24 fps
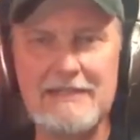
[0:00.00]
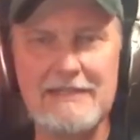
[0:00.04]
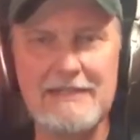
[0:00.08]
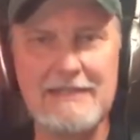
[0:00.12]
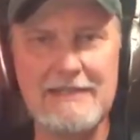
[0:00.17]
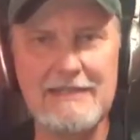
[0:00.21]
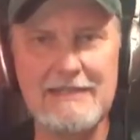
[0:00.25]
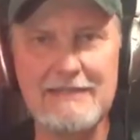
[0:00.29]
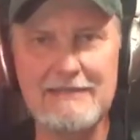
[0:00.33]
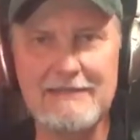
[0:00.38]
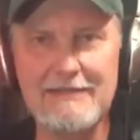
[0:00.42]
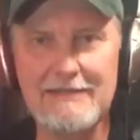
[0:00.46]

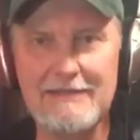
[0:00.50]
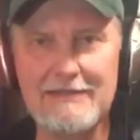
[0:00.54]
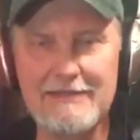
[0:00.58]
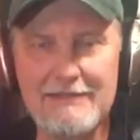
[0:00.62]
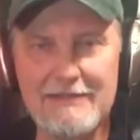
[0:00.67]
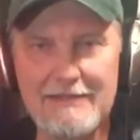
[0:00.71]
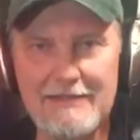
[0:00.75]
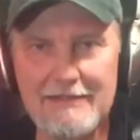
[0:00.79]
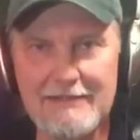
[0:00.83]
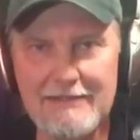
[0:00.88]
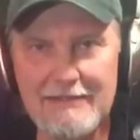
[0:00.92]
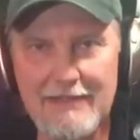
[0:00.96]

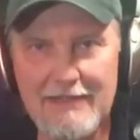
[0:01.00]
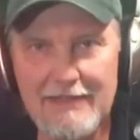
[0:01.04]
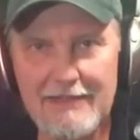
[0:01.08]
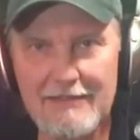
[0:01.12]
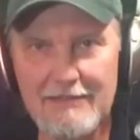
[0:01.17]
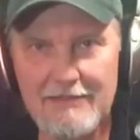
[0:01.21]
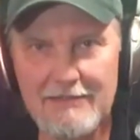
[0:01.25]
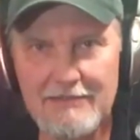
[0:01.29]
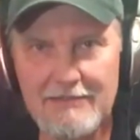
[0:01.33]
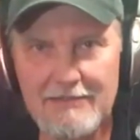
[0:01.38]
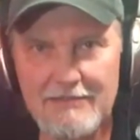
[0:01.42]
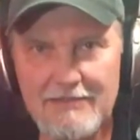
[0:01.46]

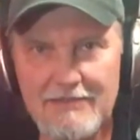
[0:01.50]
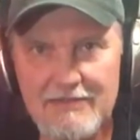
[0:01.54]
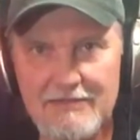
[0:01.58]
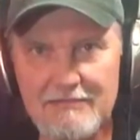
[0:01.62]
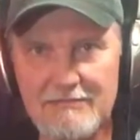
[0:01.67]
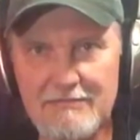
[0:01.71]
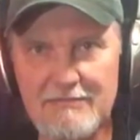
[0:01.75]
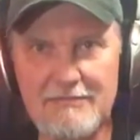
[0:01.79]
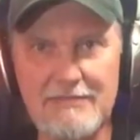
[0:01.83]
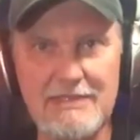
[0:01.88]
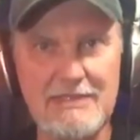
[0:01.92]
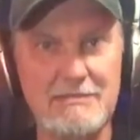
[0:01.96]
$99,
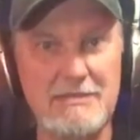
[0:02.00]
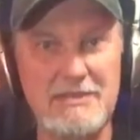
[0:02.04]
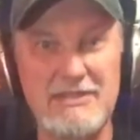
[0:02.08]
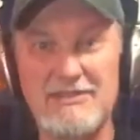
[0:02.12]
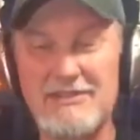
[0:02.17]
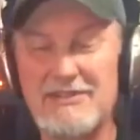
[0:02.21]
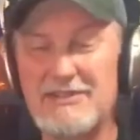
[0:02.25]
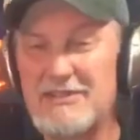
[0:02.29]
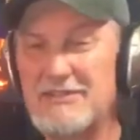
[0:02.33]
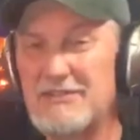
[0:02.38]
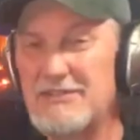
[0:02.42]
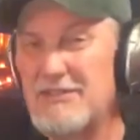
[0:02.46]
maybe
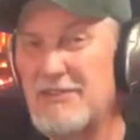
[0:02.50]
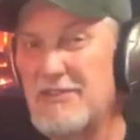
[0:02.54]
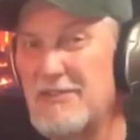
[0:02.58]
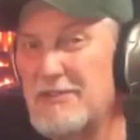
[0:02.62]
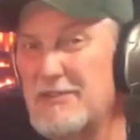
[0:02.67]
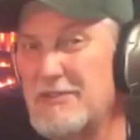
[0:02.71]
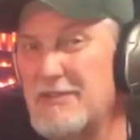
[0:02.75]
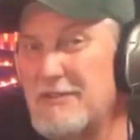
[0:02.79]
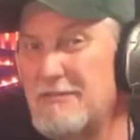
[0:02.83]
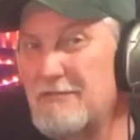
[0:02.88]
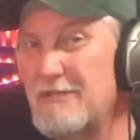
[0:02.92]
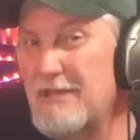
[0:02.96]

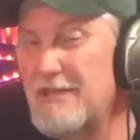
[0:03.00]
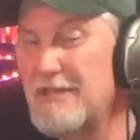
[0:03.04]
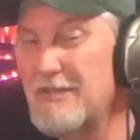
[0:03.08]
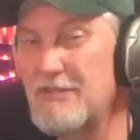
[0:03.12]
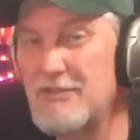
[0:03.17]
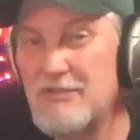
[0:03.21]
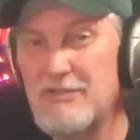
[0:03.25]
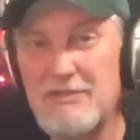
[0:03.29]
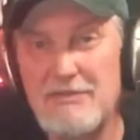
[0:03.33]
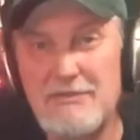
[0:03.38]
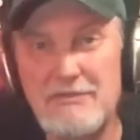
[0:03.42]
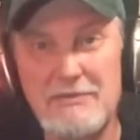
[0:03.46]
$130
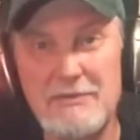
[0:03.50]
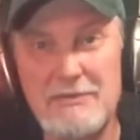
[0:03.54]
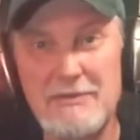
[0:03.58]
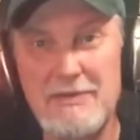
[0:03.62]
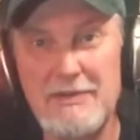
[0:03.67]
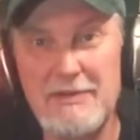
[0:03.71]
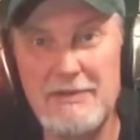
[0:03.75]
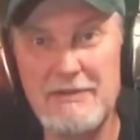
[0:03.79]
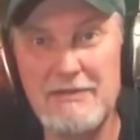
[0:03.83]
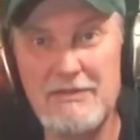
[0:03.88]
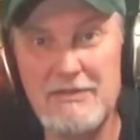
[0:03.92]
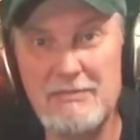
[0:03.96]
range in through there,